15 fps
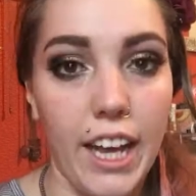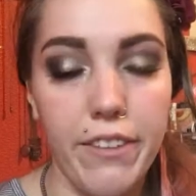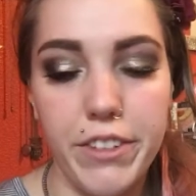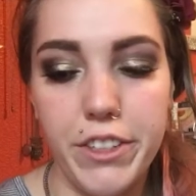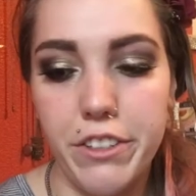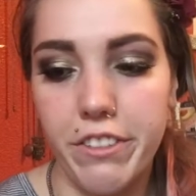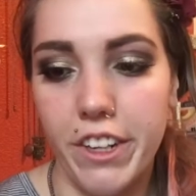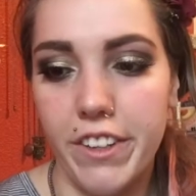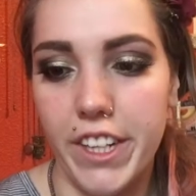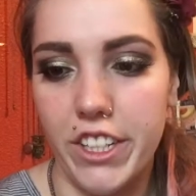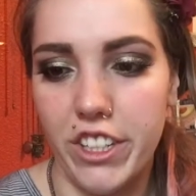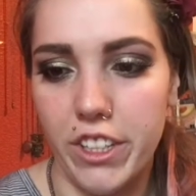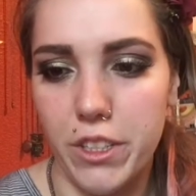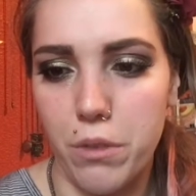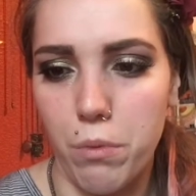I have a new
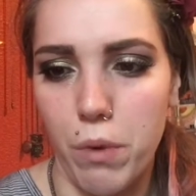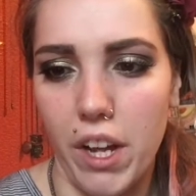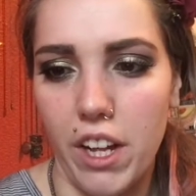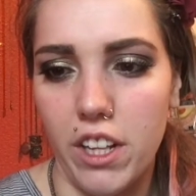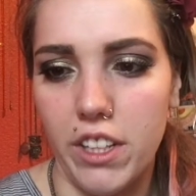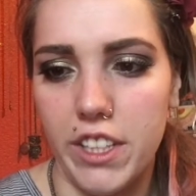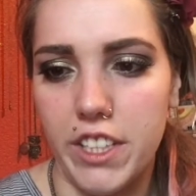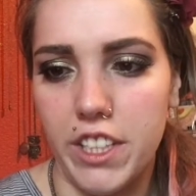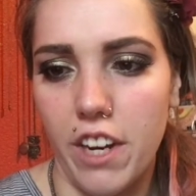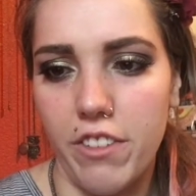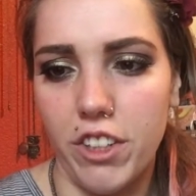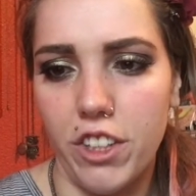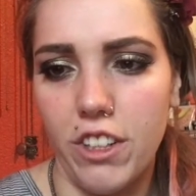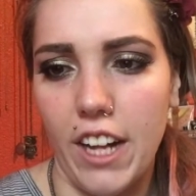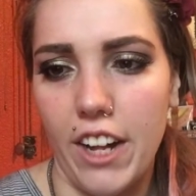foundation as well. It's
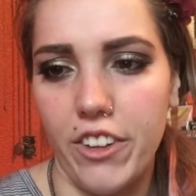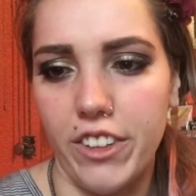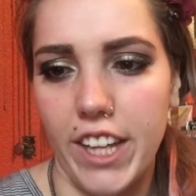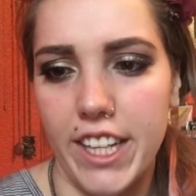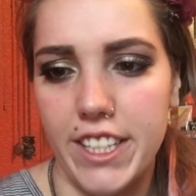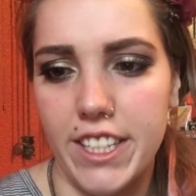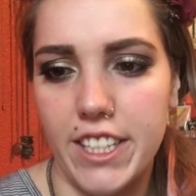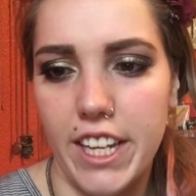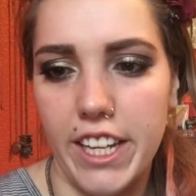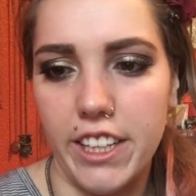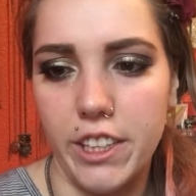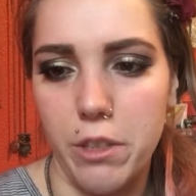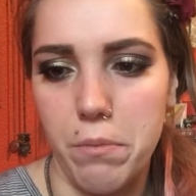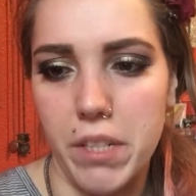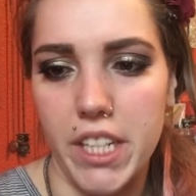Covergirl Outlast Stay
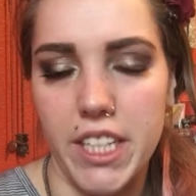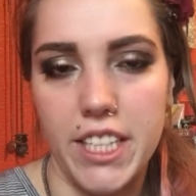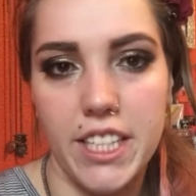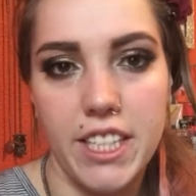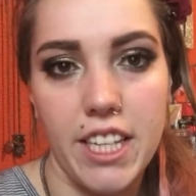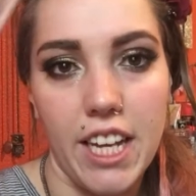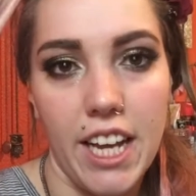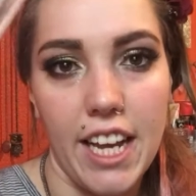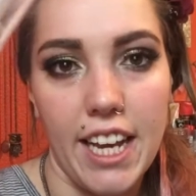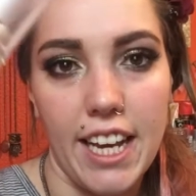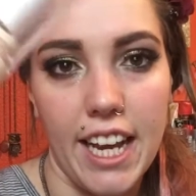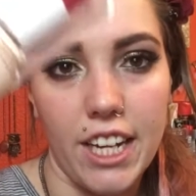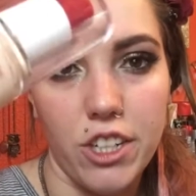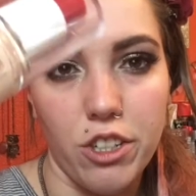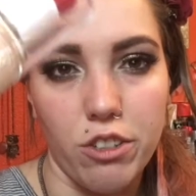Luminous
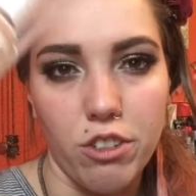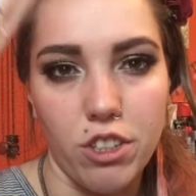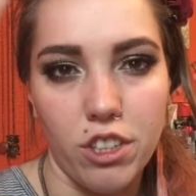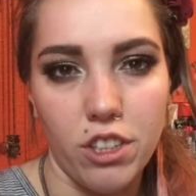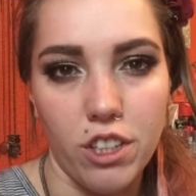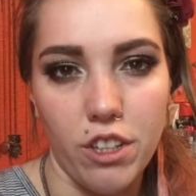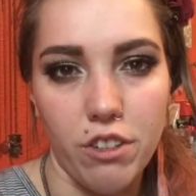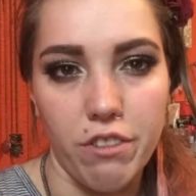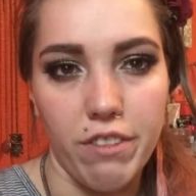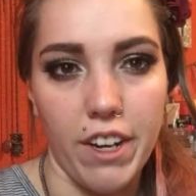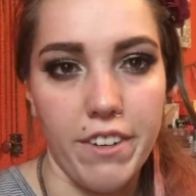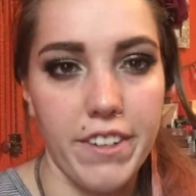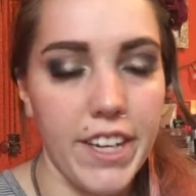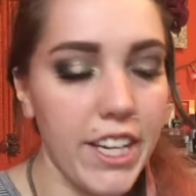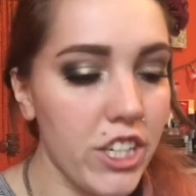Natural Glow
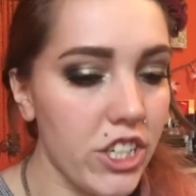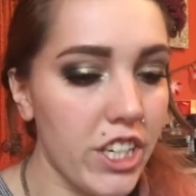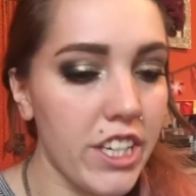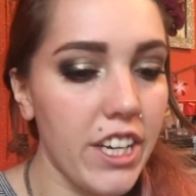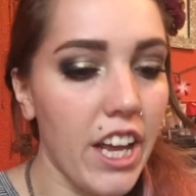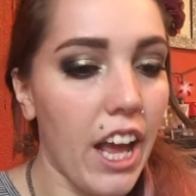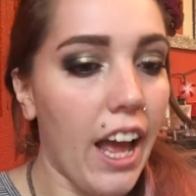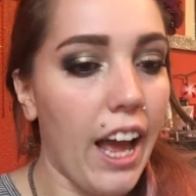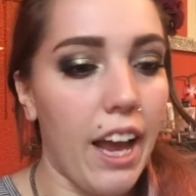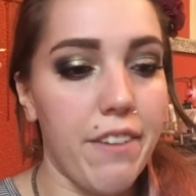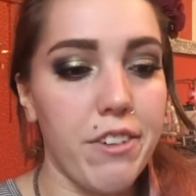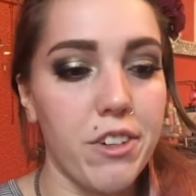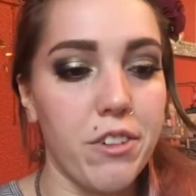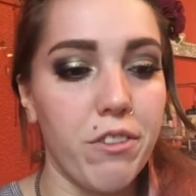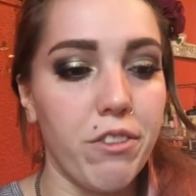Foundation.
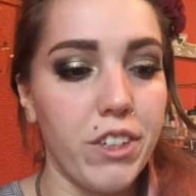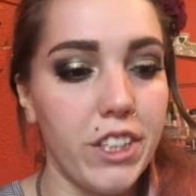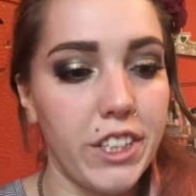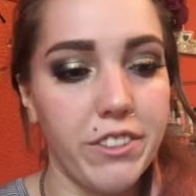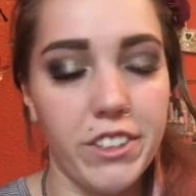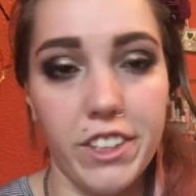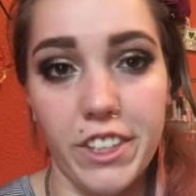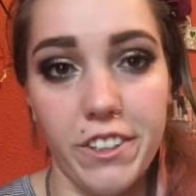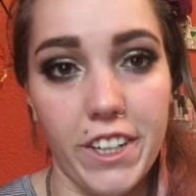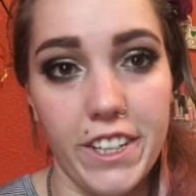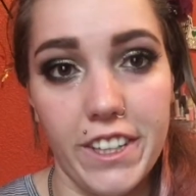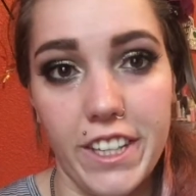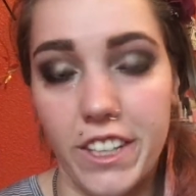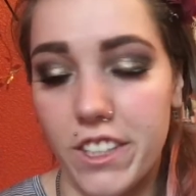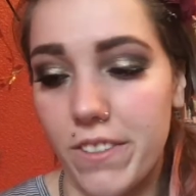I've heard really, really
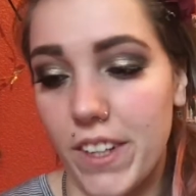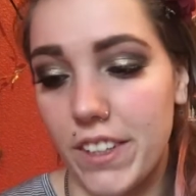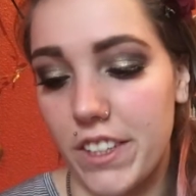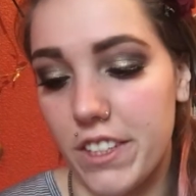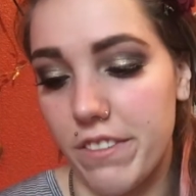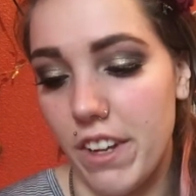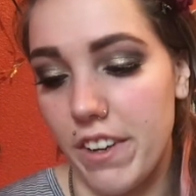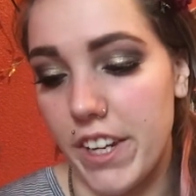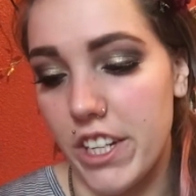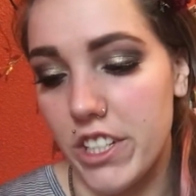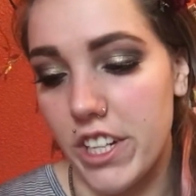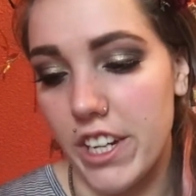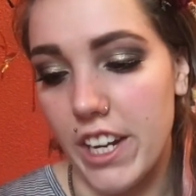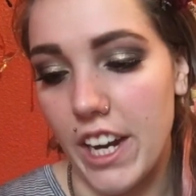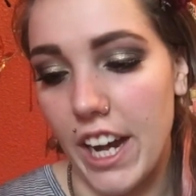great things about this
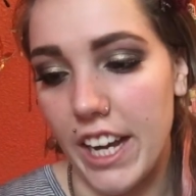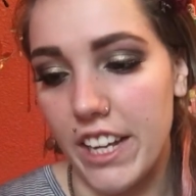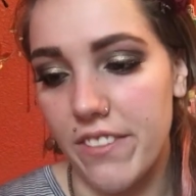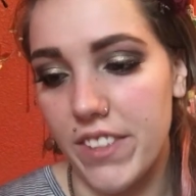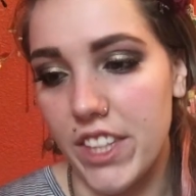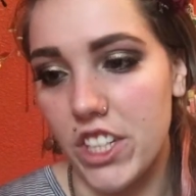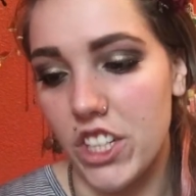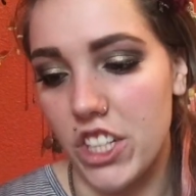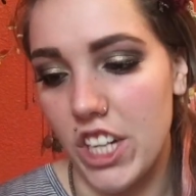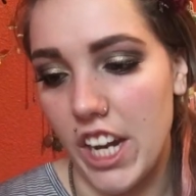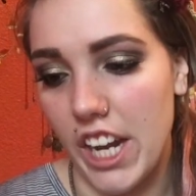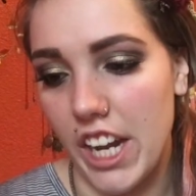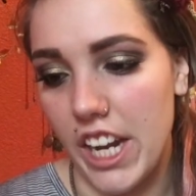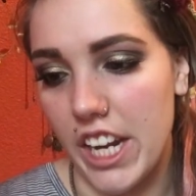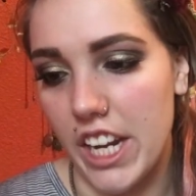foundation, and I am in the
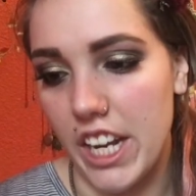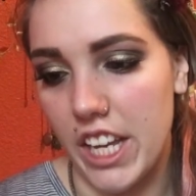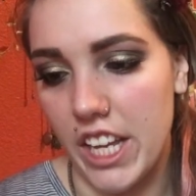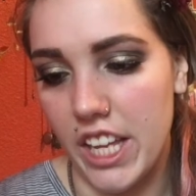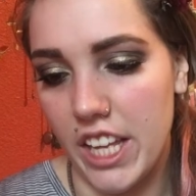shade